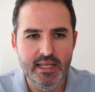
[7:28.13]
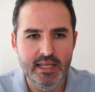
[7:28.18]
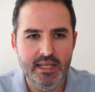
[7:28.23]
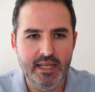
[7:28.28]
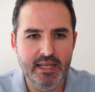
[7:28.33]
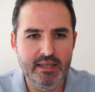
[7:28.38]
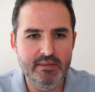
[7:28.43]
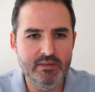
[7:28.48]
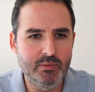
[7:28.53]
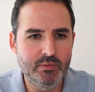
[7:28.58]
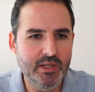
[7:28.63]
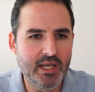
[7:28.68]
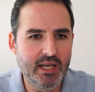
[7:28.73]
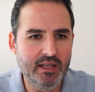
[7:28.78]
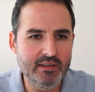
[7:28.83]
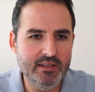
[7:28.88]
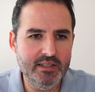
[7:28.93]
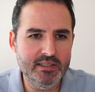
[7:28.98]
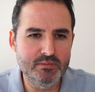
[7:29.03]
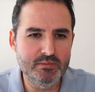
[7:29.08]
And the
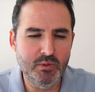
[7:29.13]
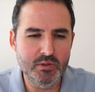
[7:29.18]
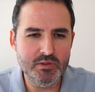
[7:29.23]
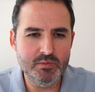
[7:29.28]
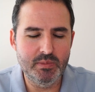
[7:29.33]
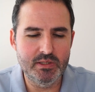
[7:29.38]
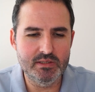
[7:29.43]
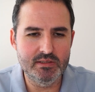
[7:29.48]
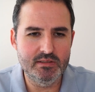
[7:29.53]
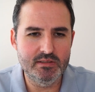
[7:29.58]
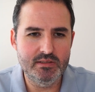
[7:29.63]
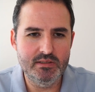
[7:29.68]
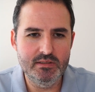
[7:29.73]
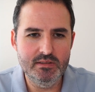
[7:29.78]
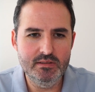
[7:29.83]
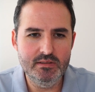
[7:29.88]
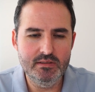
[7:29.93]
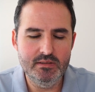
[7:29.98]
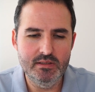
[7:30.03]
reality is most businesses